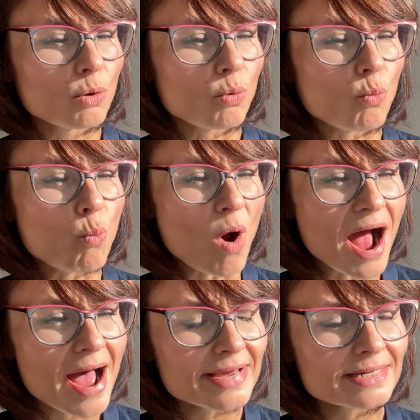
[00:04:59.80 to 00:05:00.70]

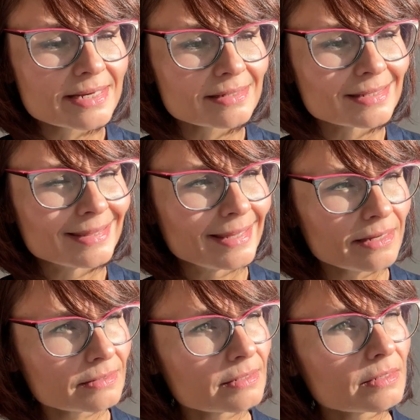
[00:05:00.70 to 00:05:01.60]
why does
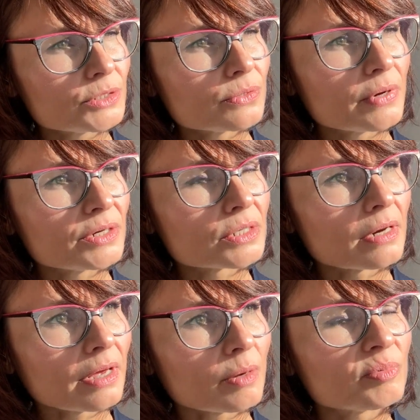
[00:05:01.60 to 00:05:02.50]
this situation
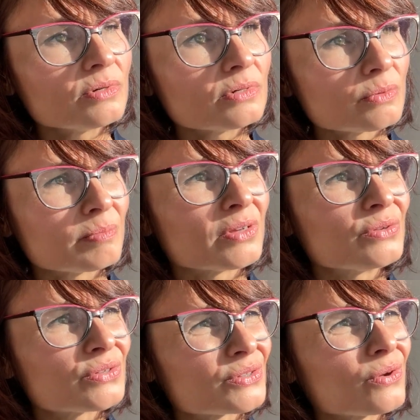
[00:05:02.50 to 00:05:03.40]
happen to
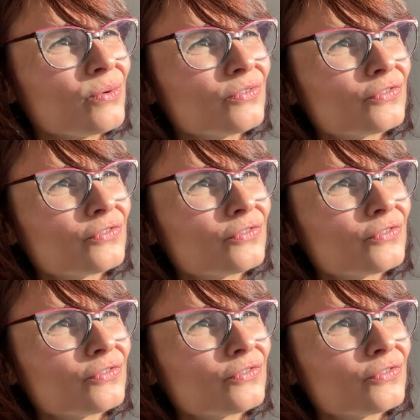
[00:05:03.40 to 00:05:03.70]
me so